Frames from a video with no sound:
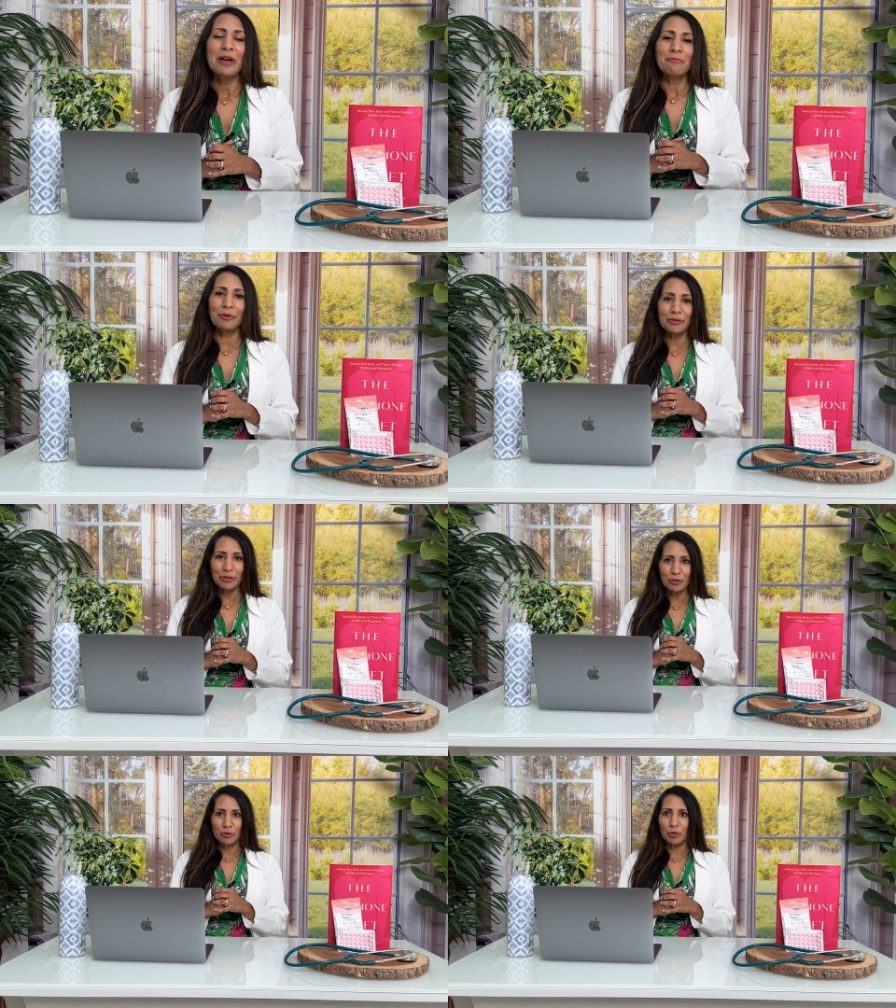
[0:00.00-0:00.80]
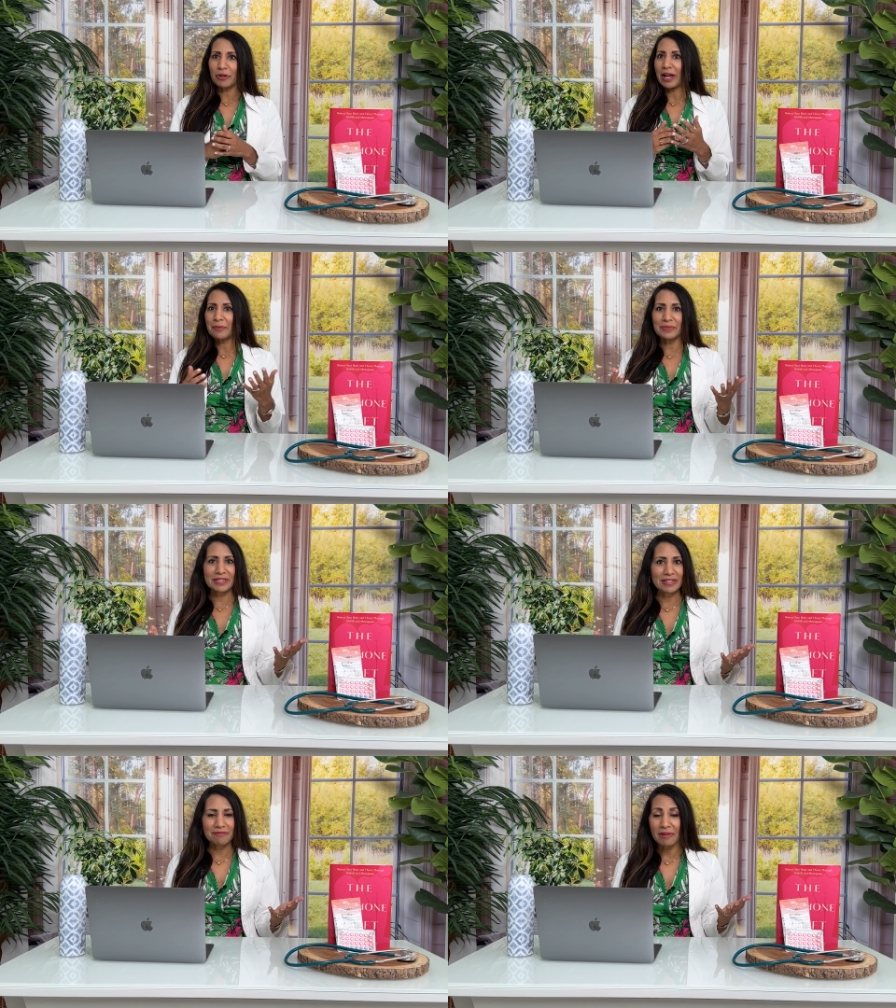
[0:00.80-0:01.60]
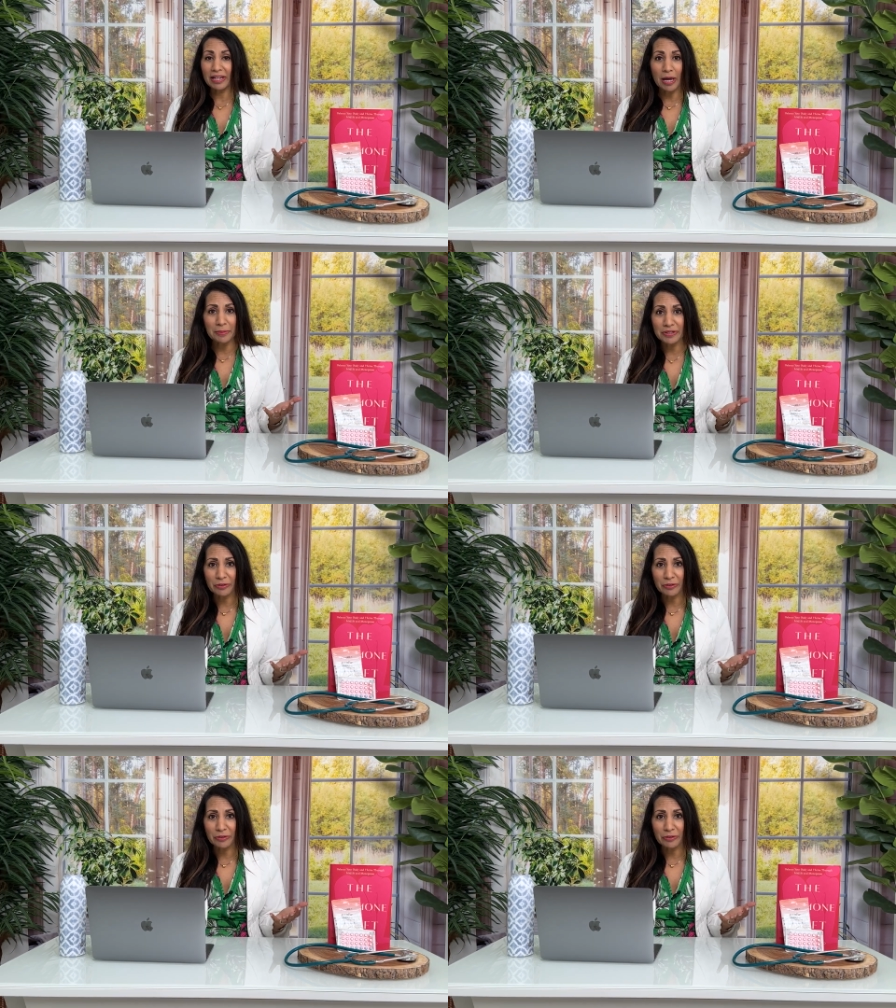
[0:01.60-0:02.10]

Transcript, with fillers: Birth control comes in a couple of